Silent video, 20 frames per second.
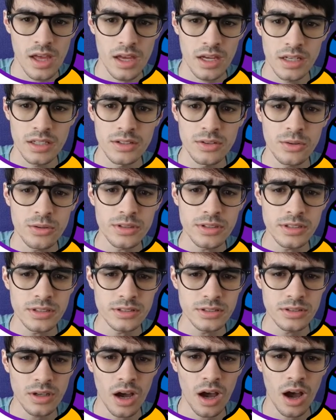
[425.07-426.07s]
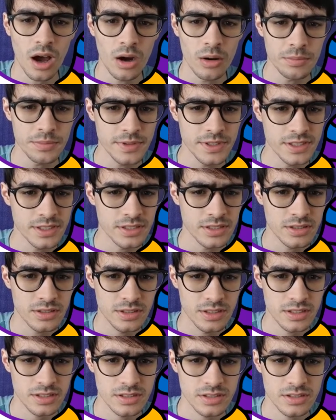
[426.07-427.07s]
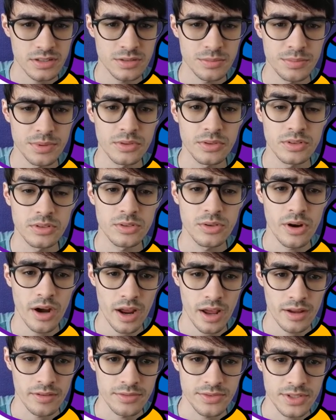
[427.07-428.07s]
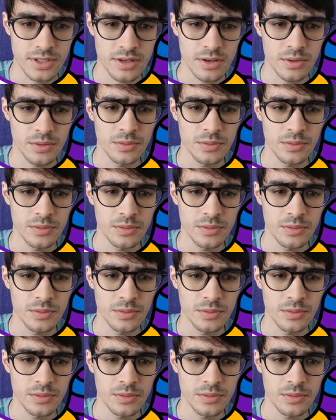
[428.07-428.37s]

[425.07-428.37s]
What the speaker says: In order to help the students to build graphs,